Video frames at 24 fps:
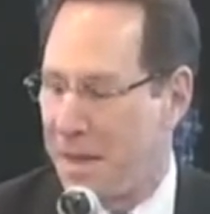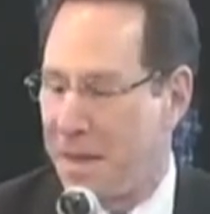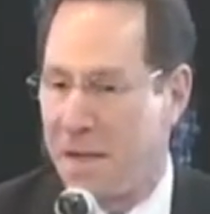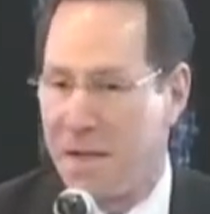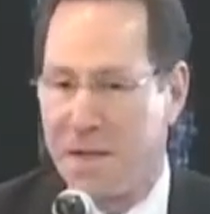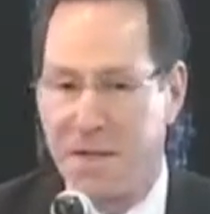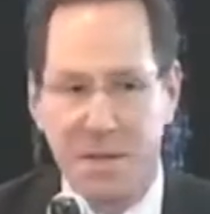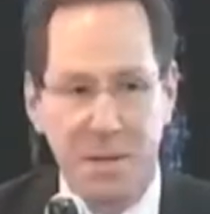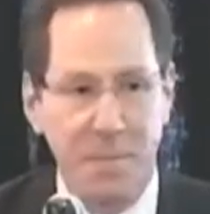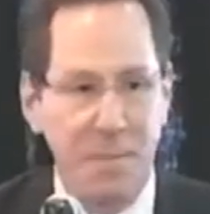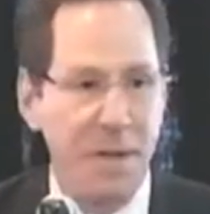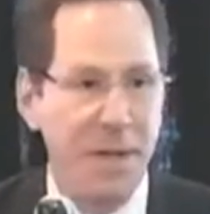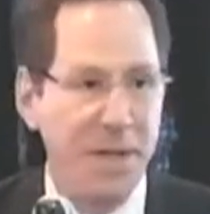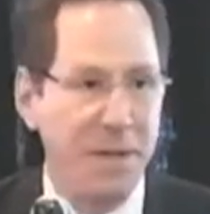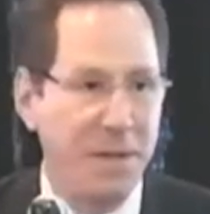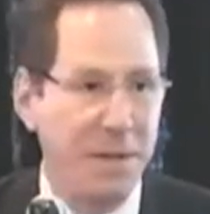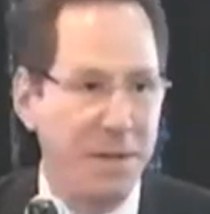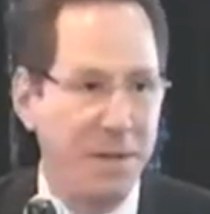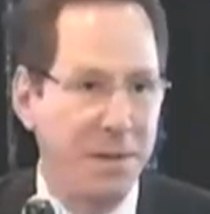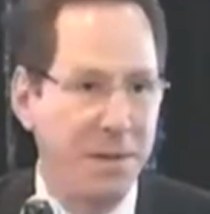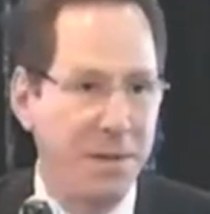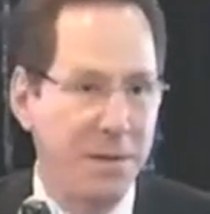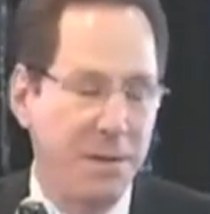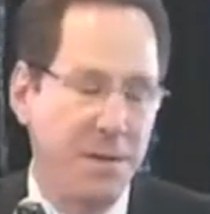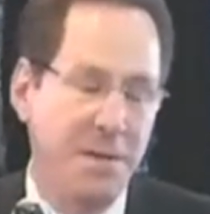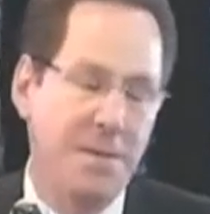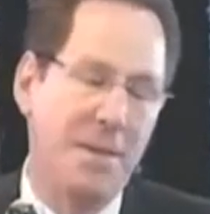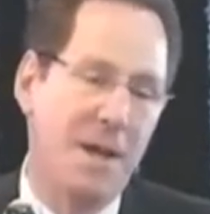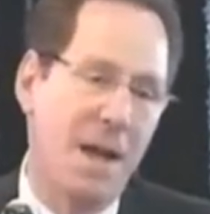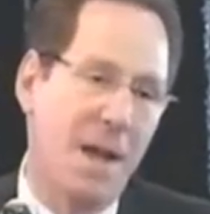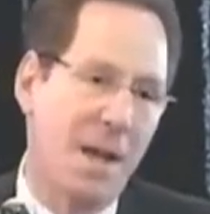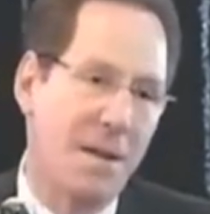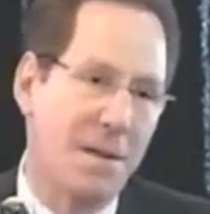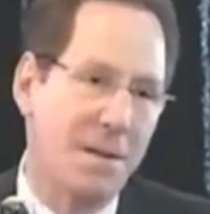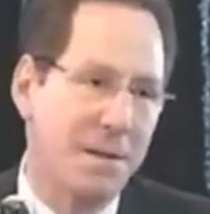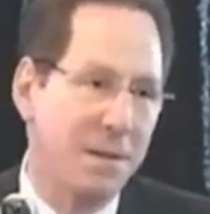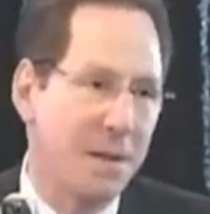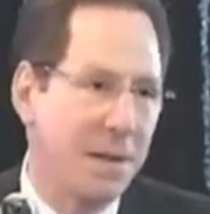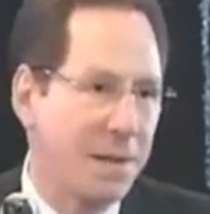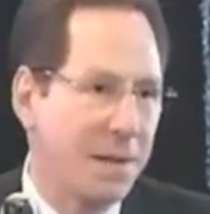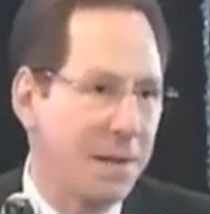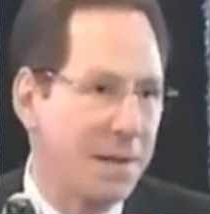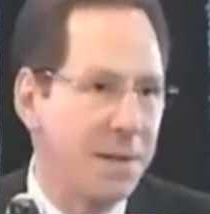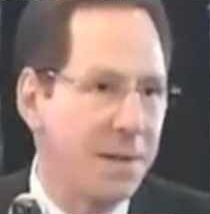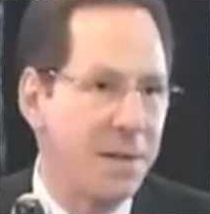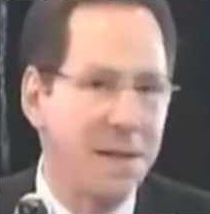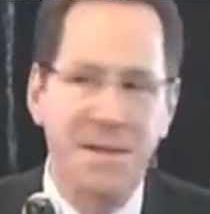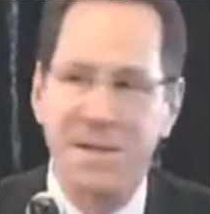In his opinion,
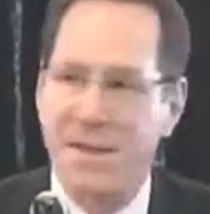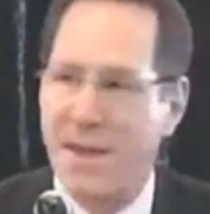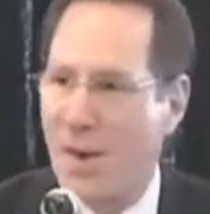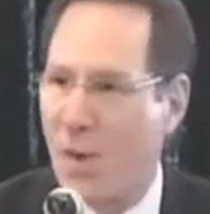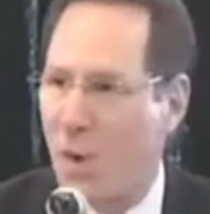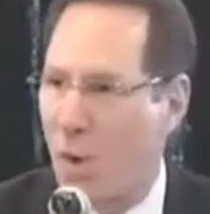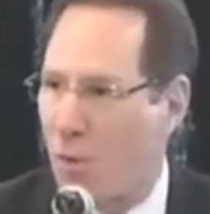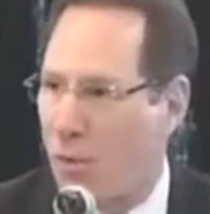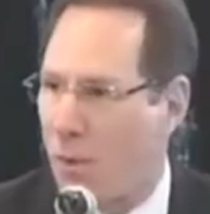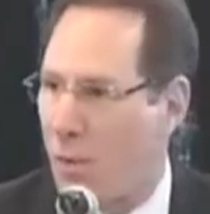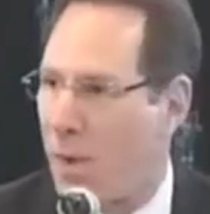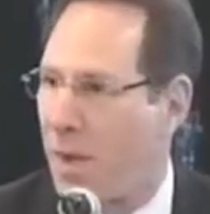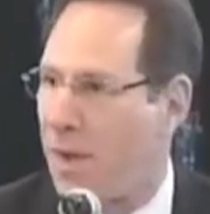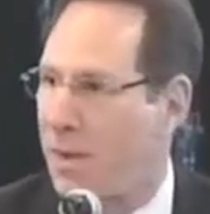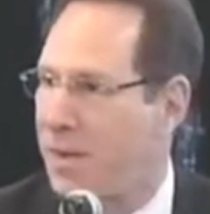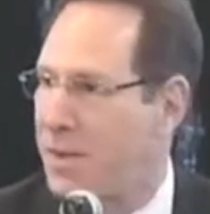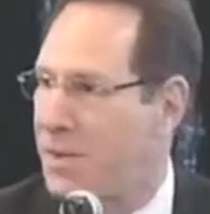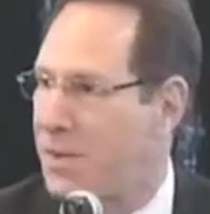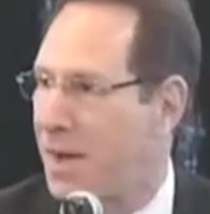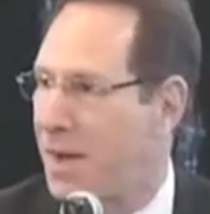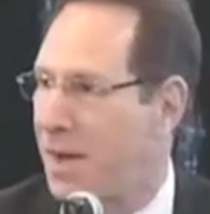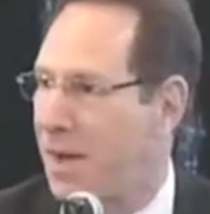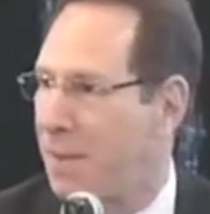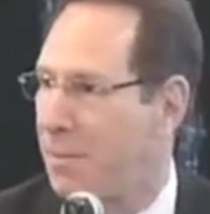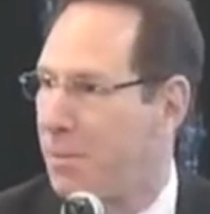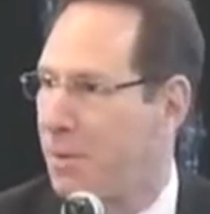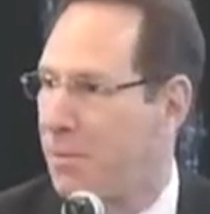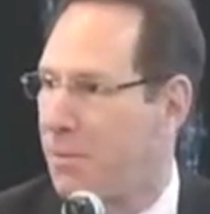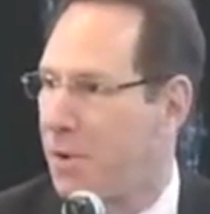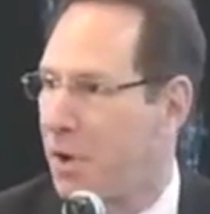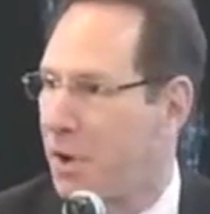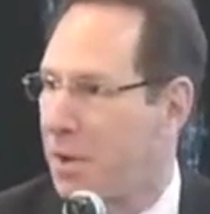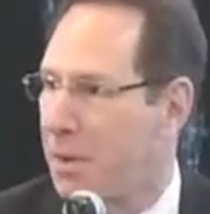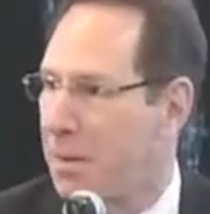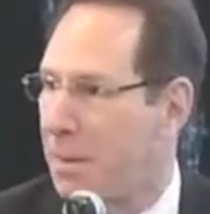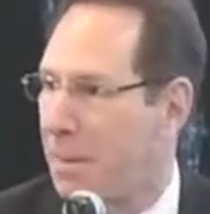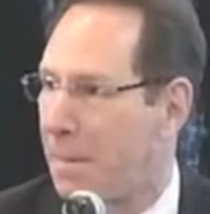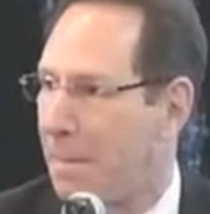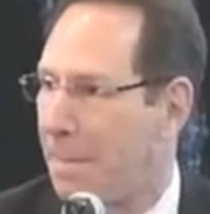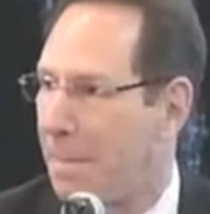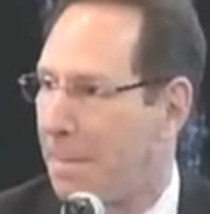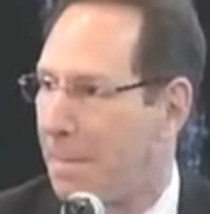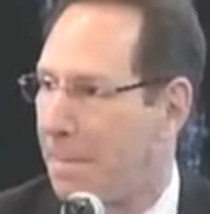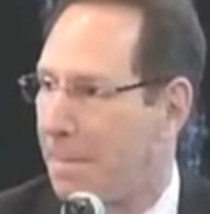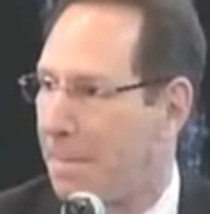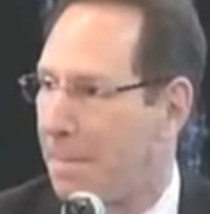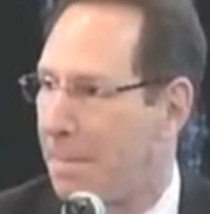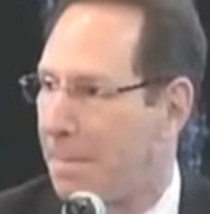let's get it over with so I can move on,
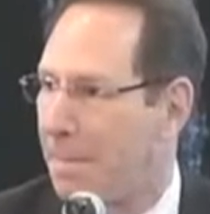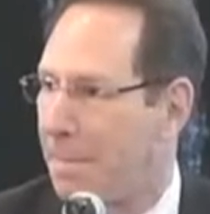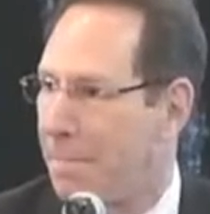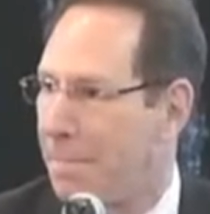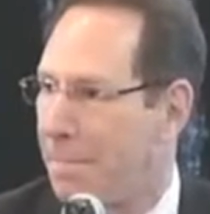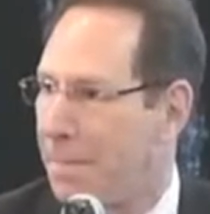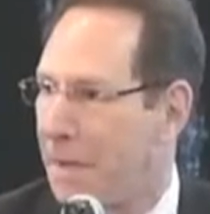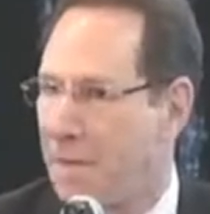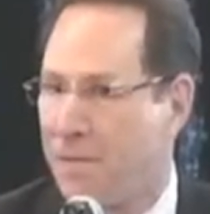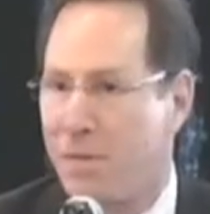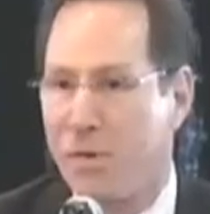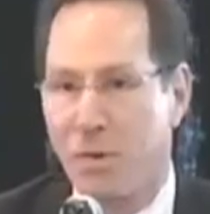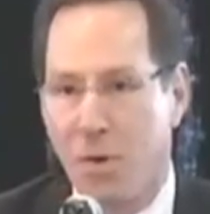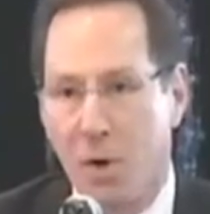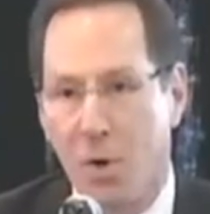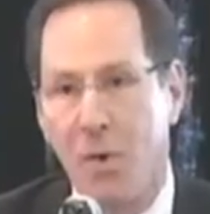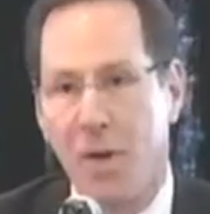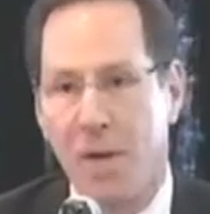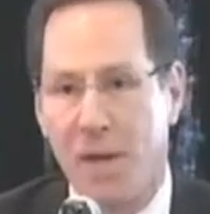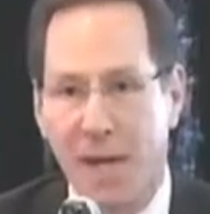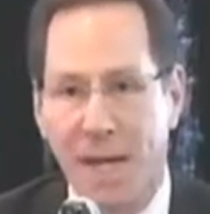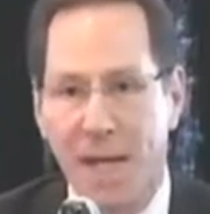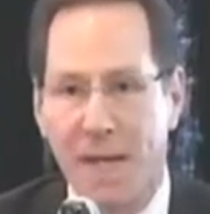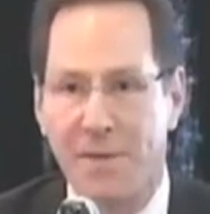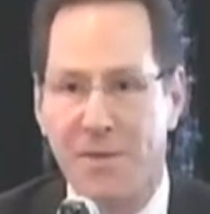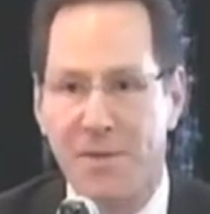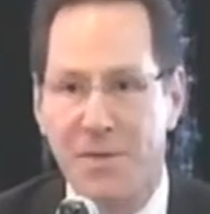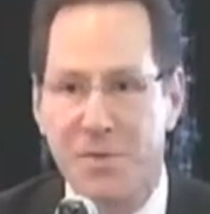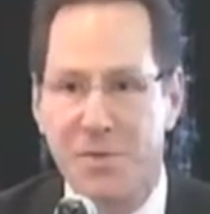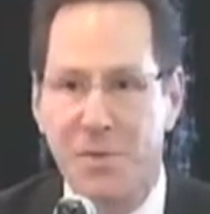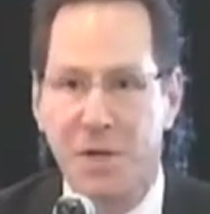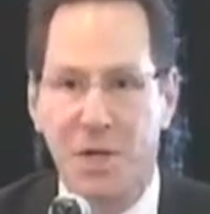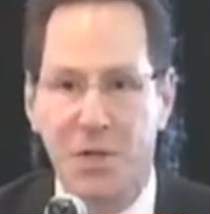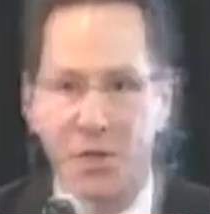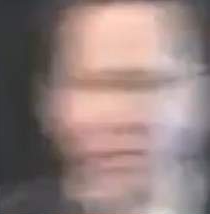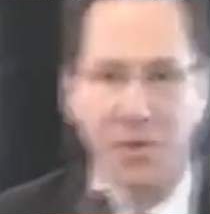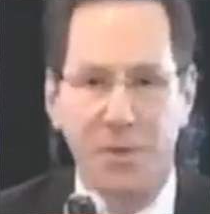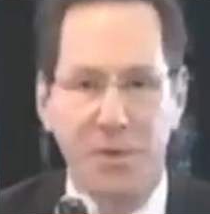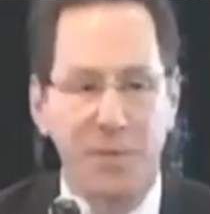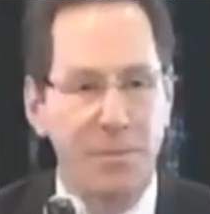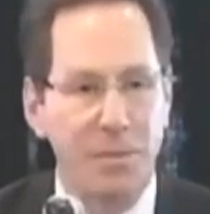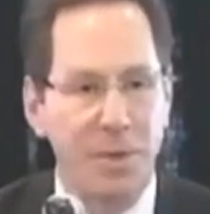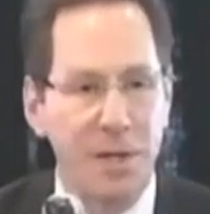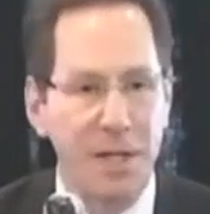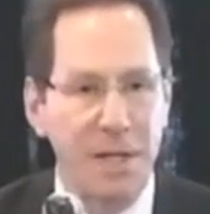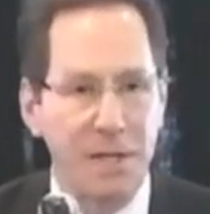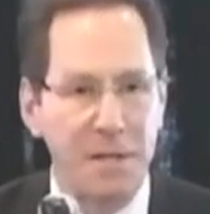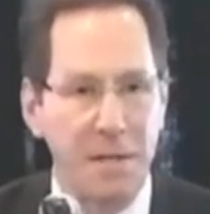even though he had the structure
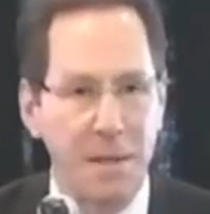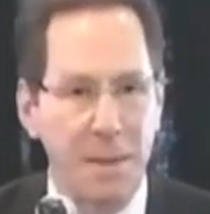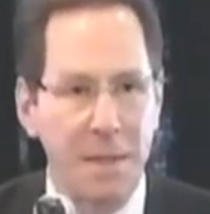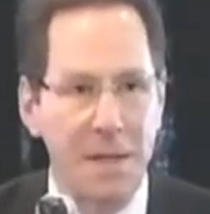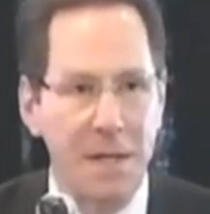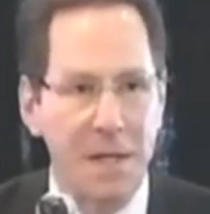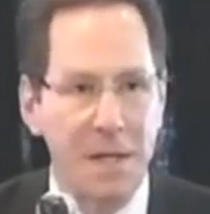in place.